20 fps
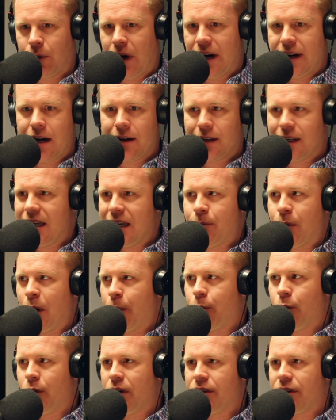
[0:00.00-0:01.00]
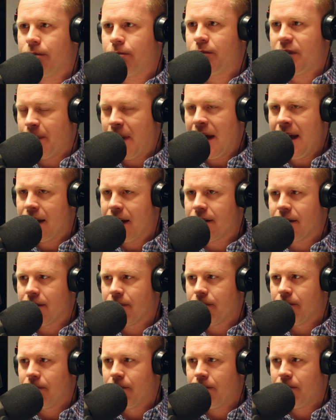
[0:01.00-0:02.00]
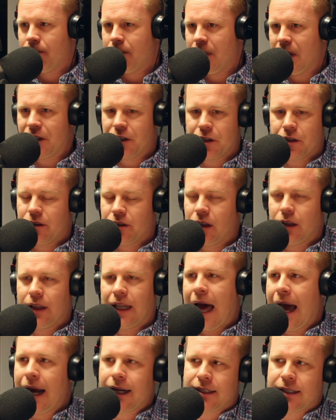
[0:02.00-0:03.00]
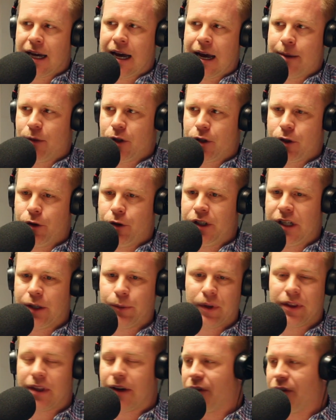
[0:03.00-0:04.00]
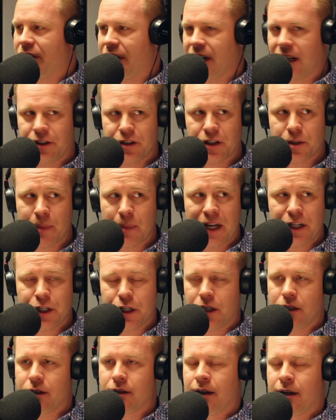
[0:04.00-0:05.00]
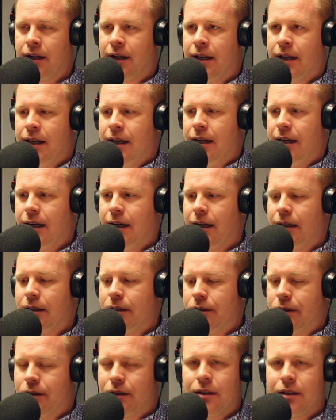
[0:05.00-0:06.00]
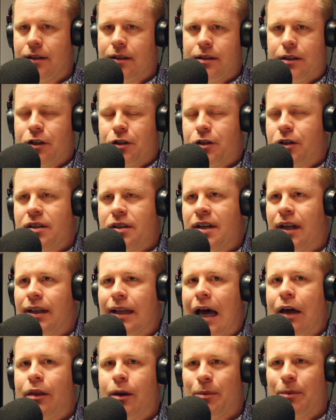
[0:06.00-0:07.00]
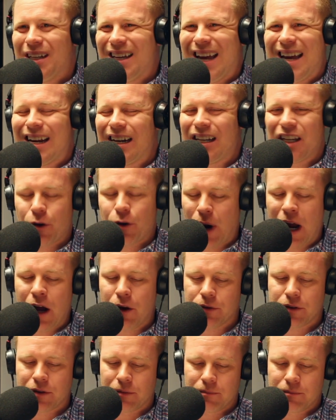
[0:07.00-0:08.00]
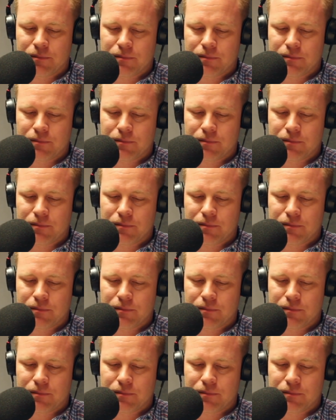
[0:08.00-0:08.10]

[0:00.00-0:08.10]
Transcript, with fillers: right now to keep up with demand. It's just the lag time associated with everything I just mentioned uh, just doesn't allow them to gain any ground.